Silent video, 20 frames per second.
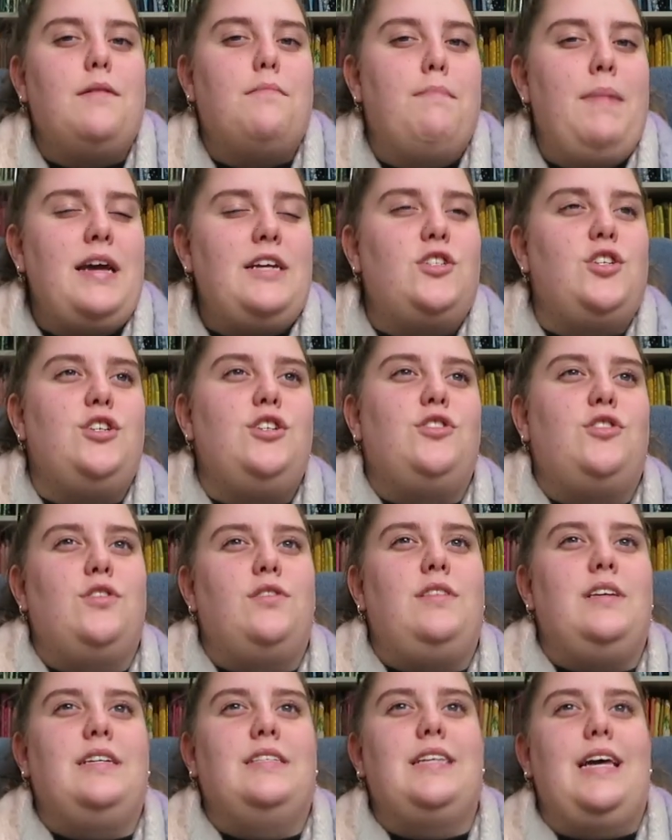Make sure you do
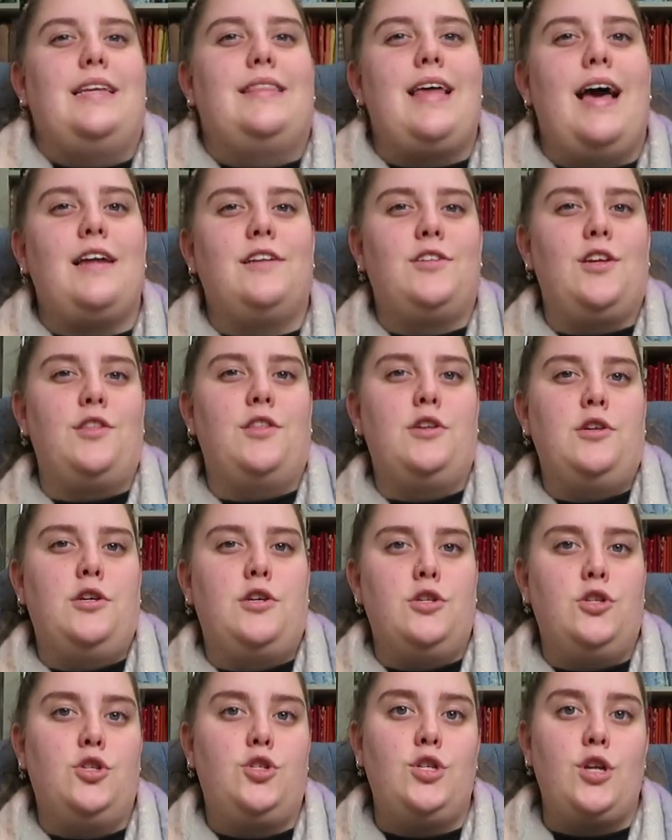things like that so that you
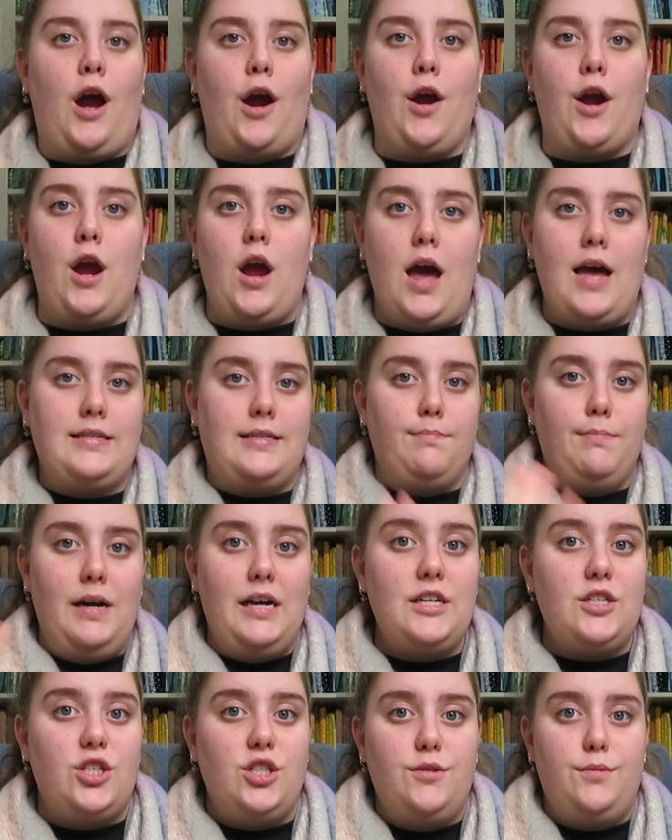can show as
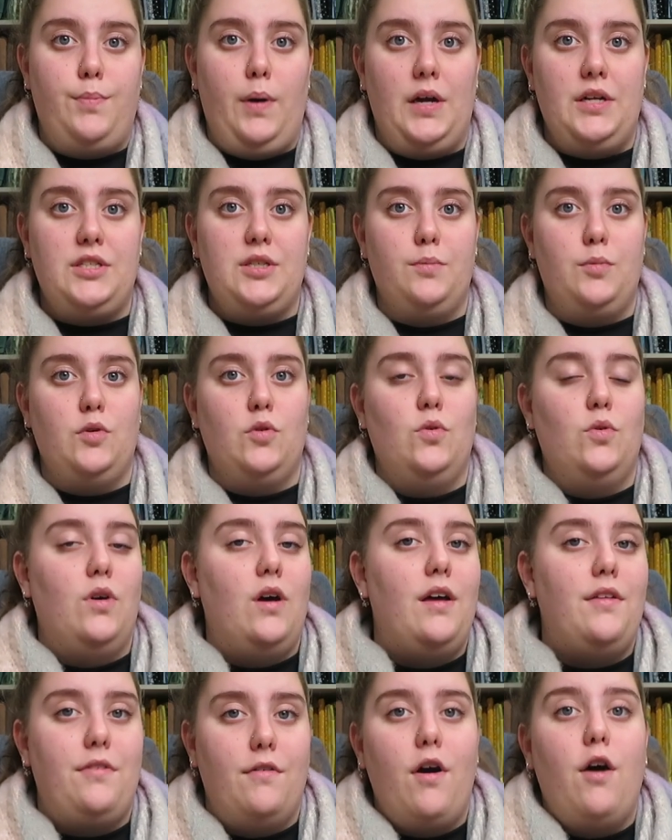much as possible
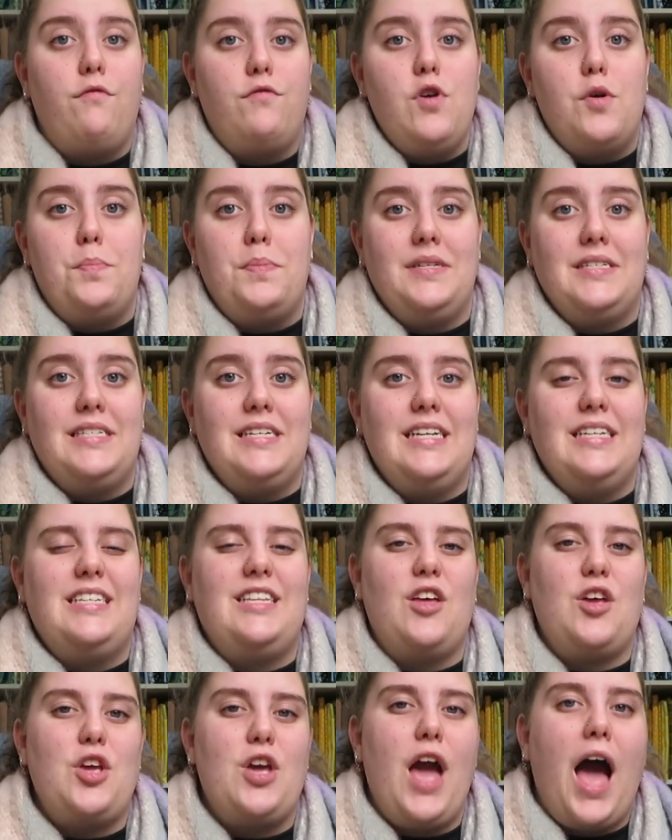of your business
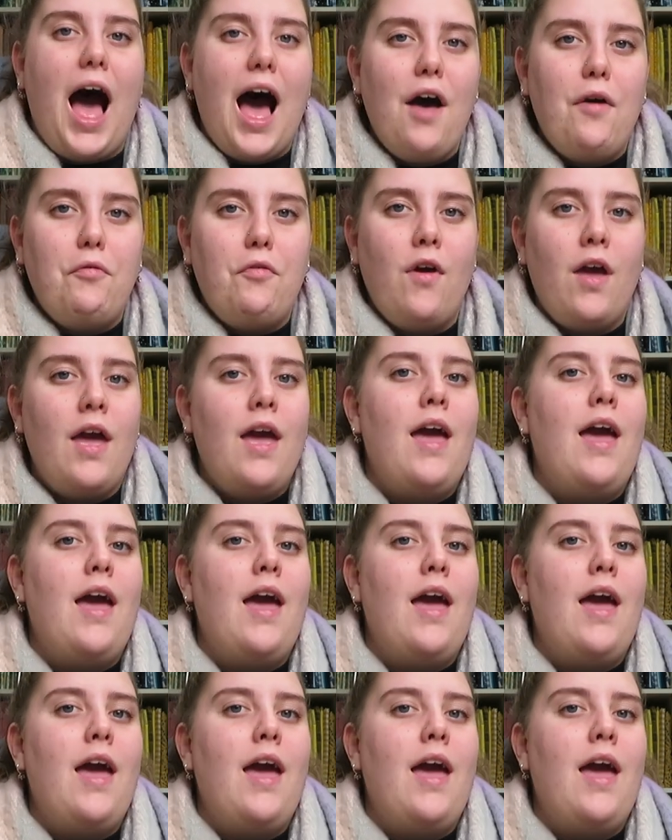that you have.